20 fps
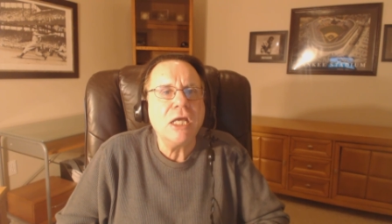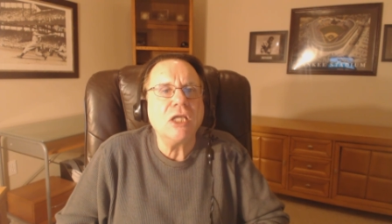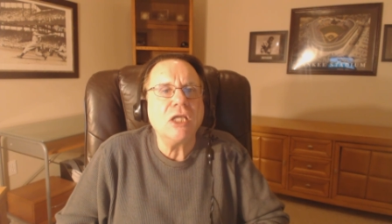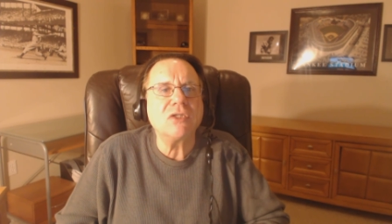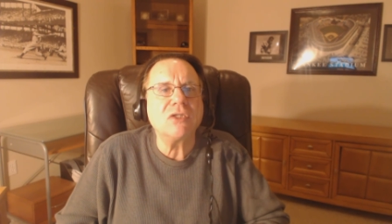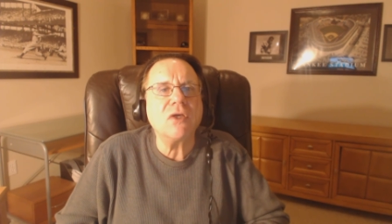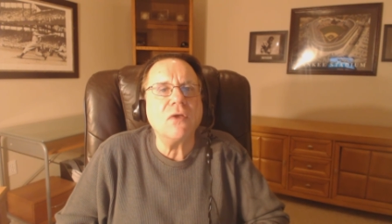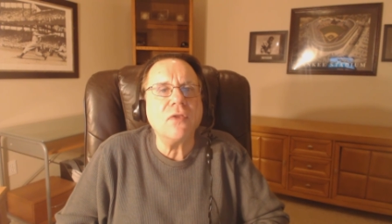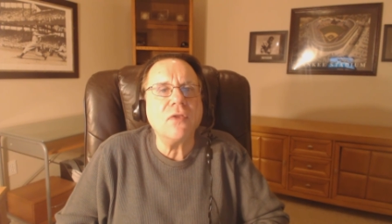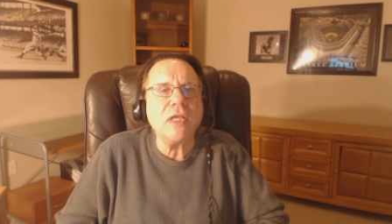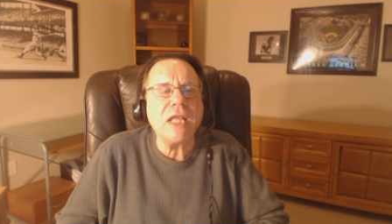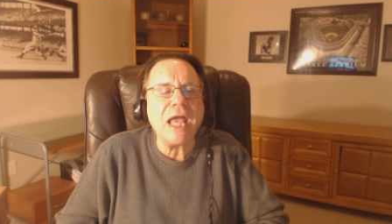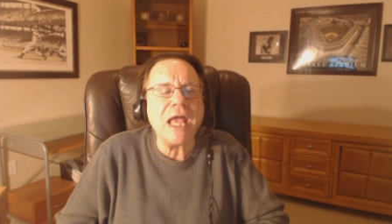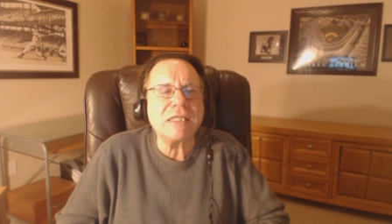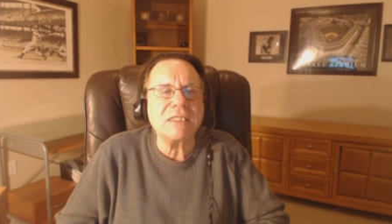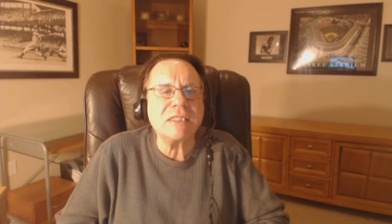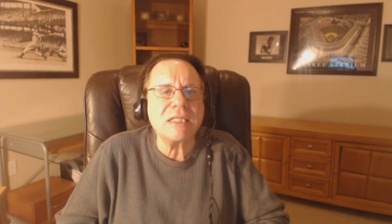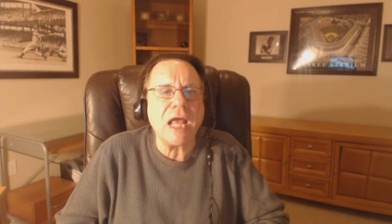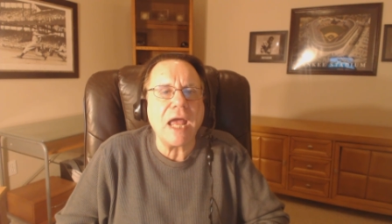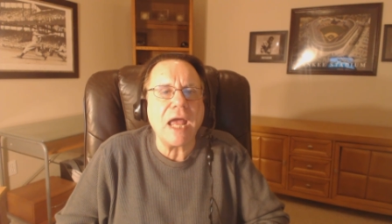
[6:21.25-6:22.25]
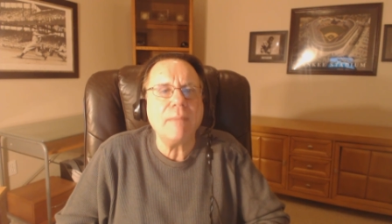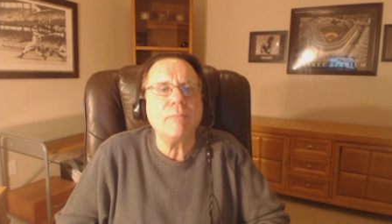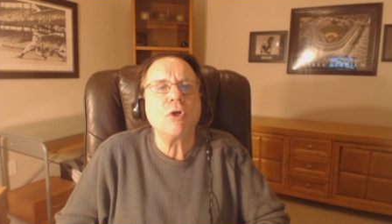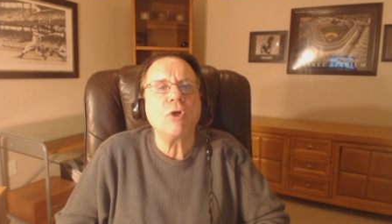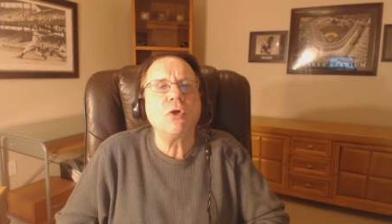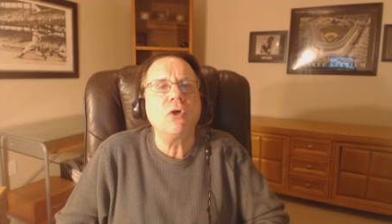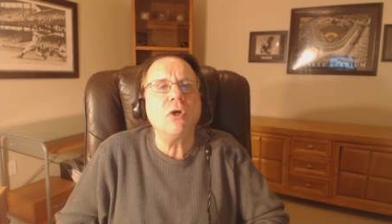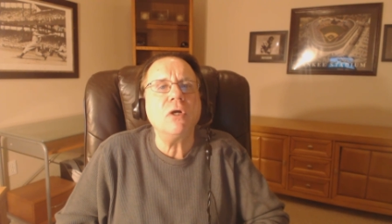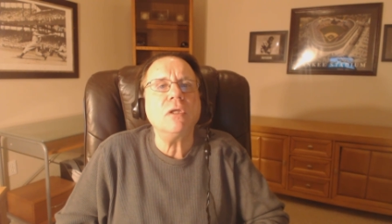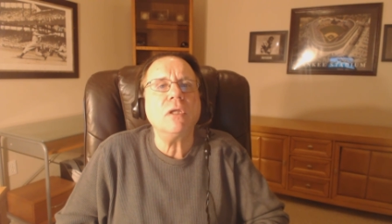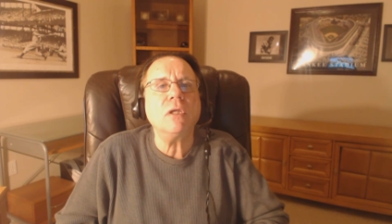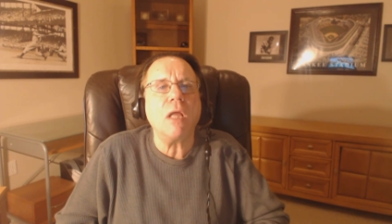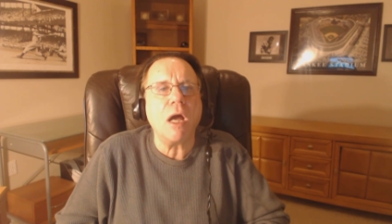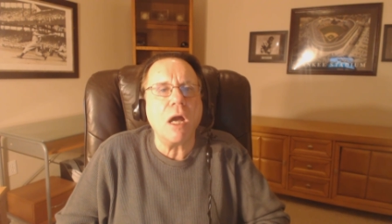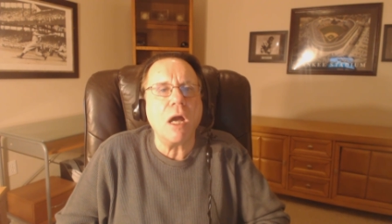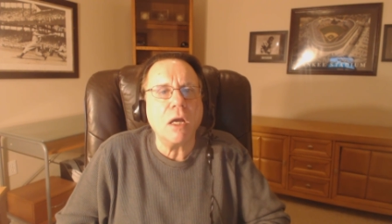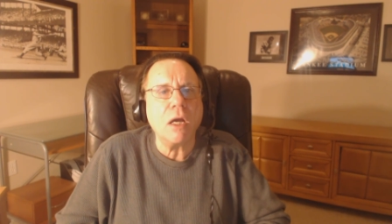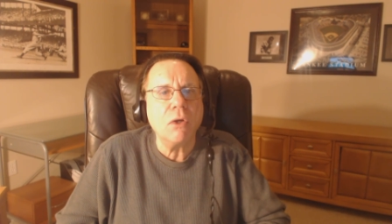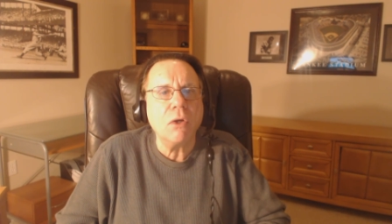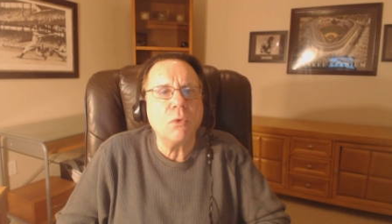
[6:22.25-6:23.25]
Until the next time, good
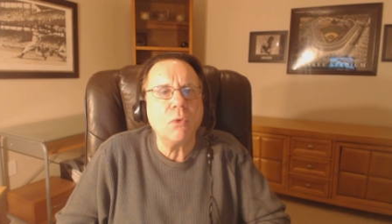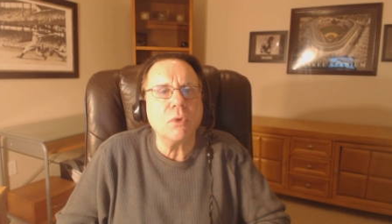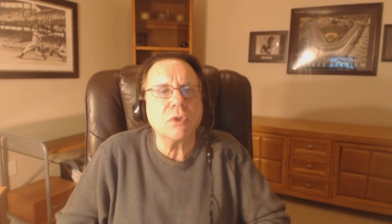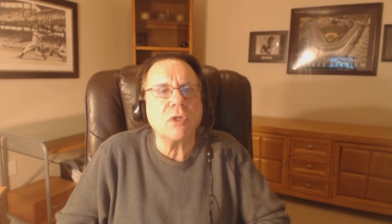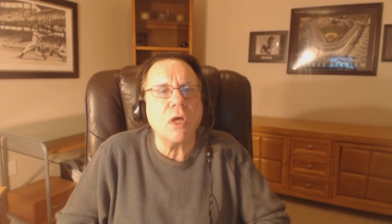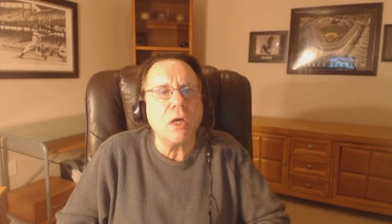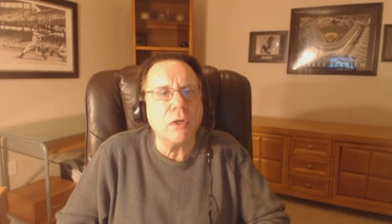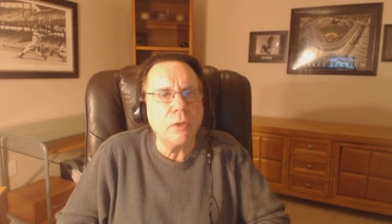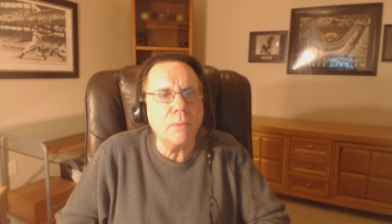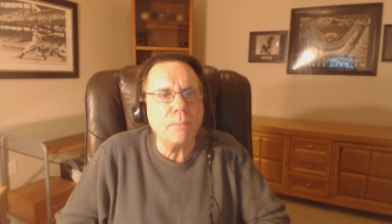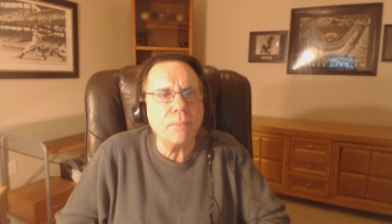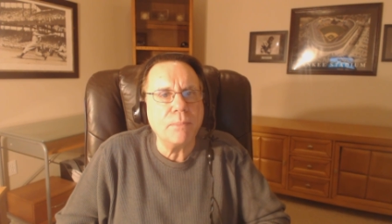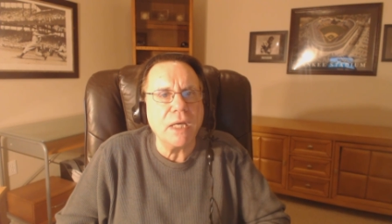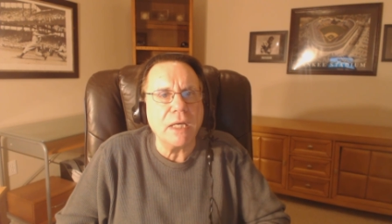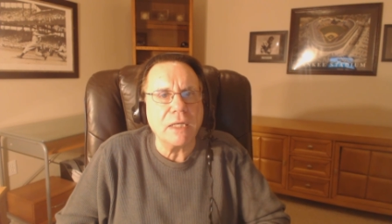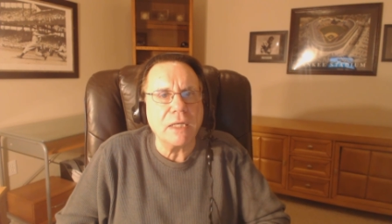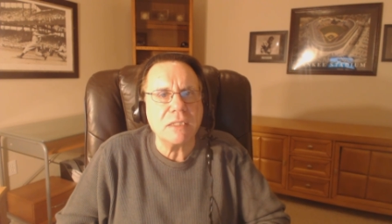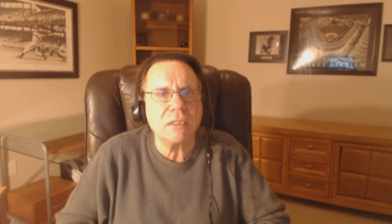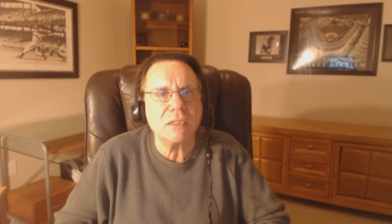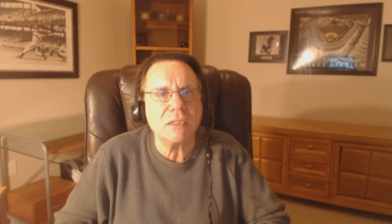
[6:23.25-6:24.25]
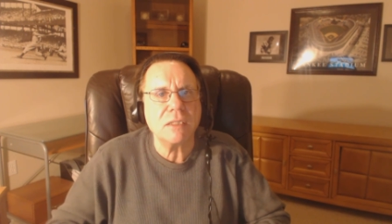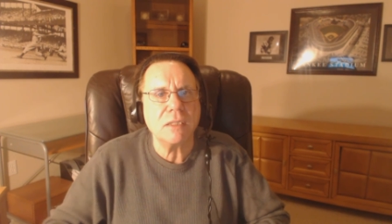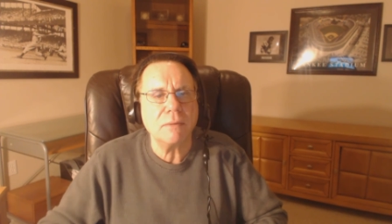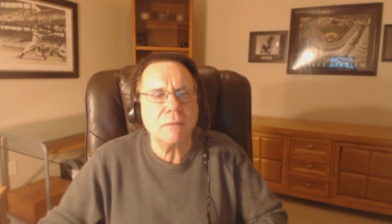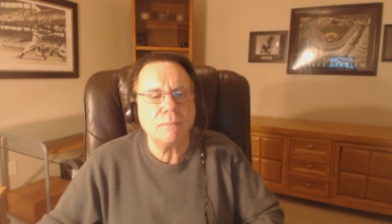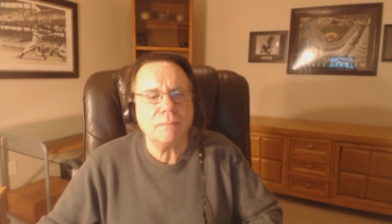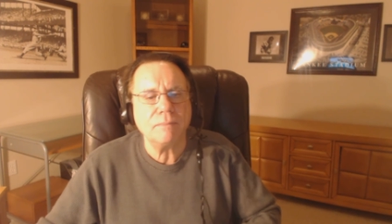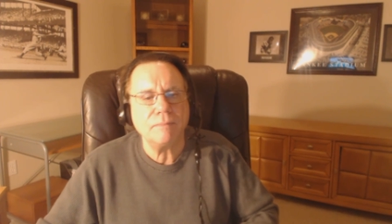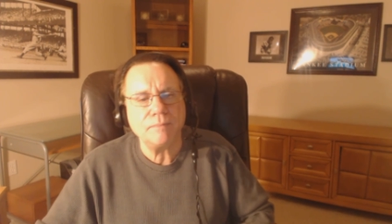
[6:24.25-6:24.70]
luck with all your picks.